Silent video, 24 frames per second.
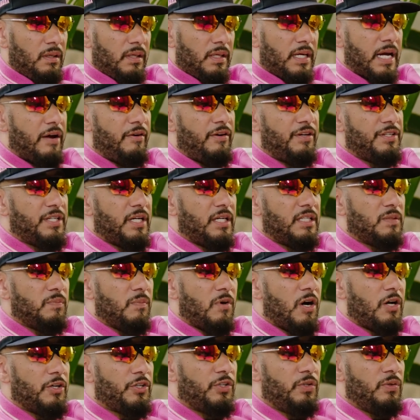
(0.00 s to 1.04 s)
Kerry James
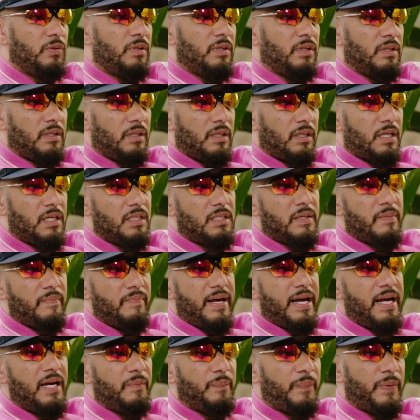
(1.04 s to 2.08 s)
Marshall, because the
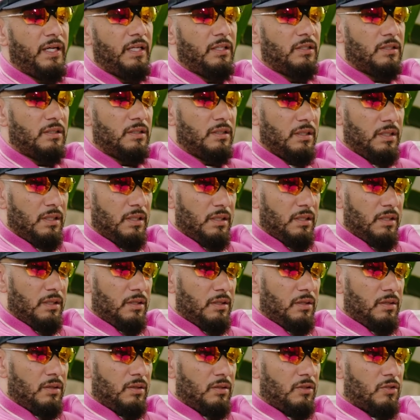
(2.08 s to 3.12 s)
main piece
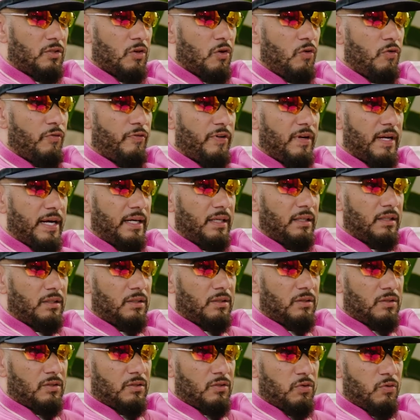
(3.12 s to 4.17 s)
sold for like
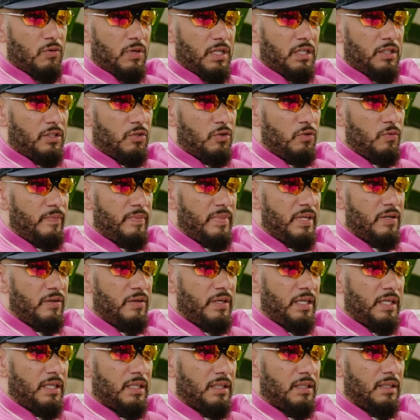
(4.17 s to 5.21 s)
twenty-two
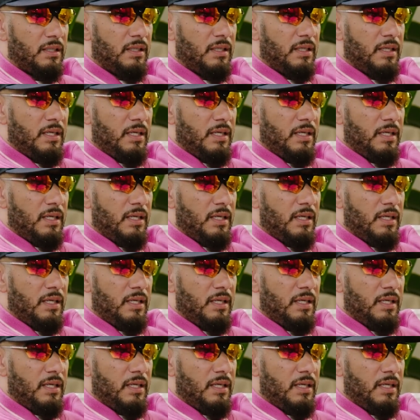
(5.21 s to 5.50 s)
million dollars.